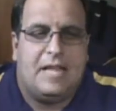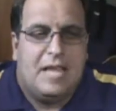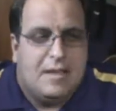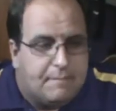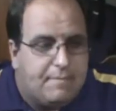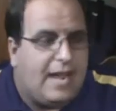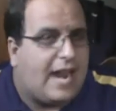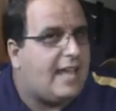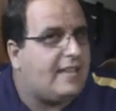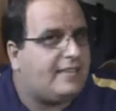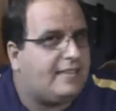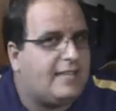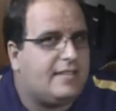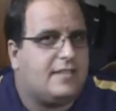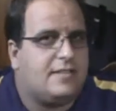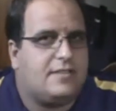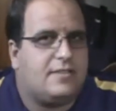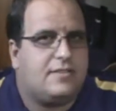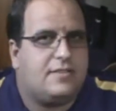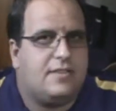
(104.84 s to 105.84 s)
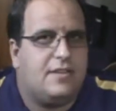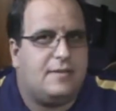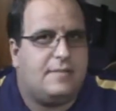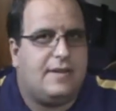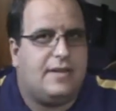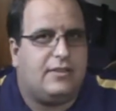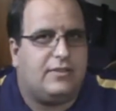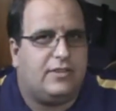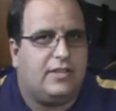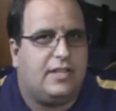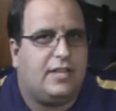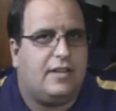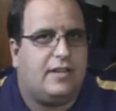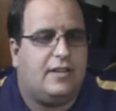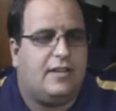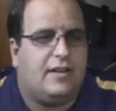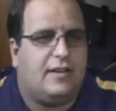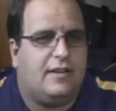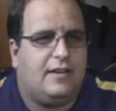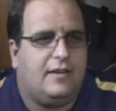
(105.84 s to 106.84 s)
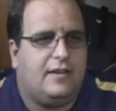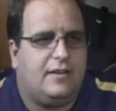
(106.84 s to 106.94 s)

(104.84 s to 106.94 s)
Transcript: But I think this is going to be a really good